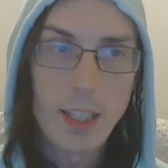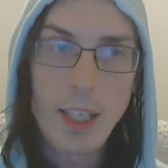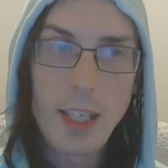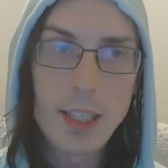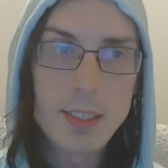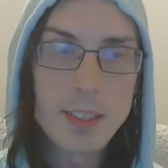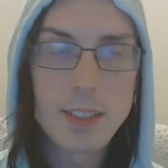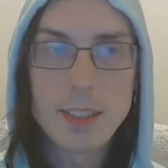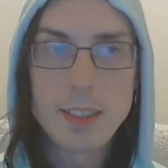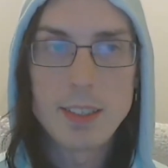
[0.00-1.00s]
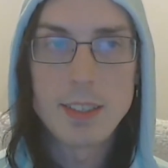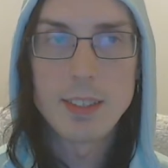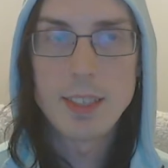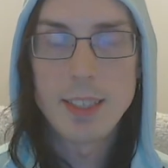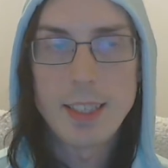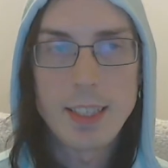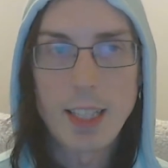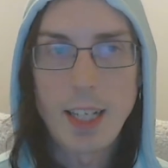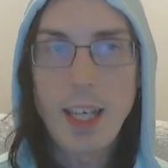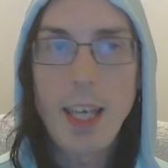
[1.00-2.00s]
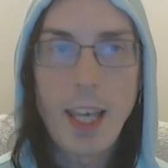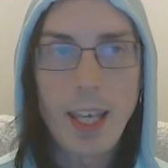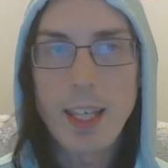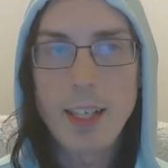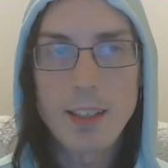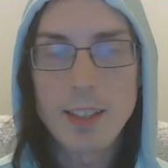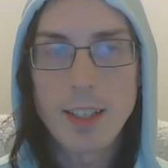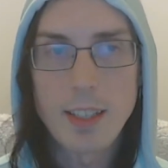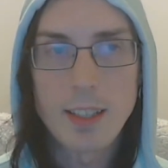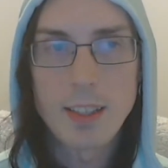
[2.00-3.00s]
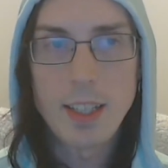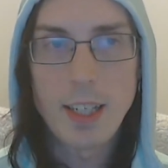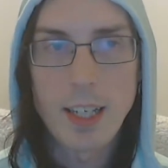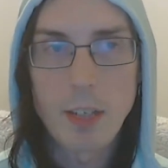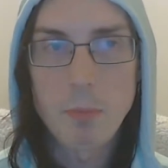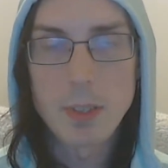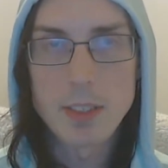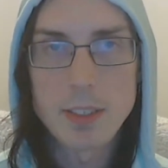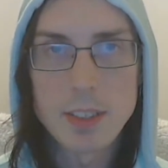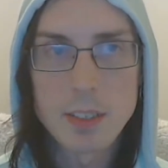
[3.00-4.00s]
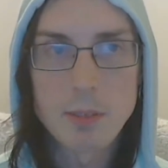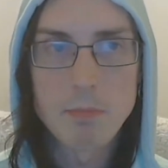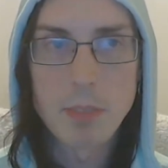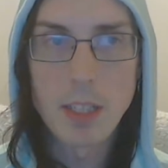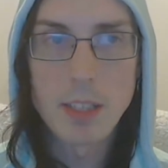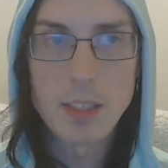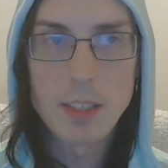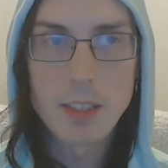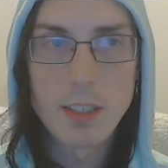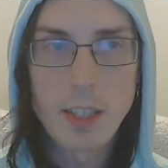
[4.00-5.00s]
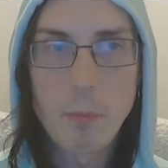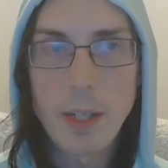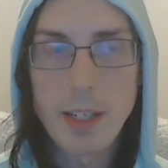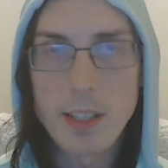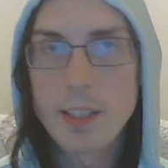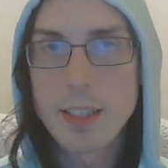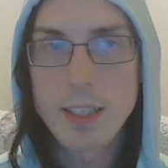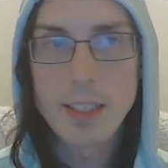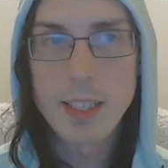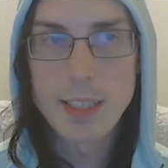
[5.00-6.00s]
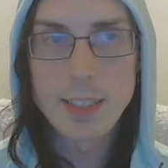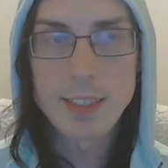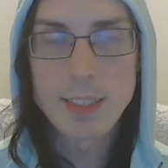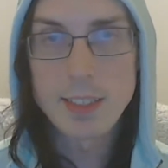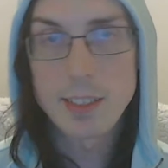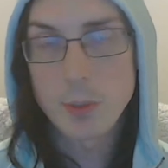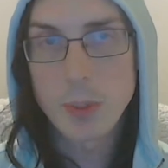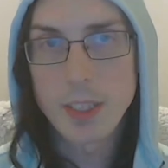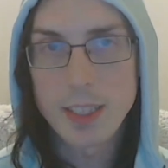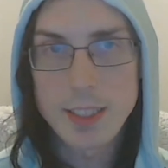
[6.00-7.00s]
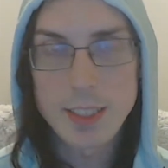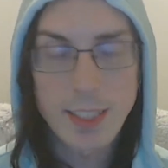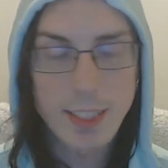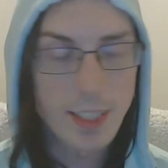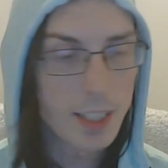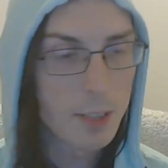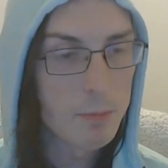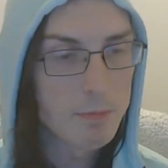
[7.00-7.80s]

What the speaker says: And I hate that it happens, but it apparently does, and it's really sickening.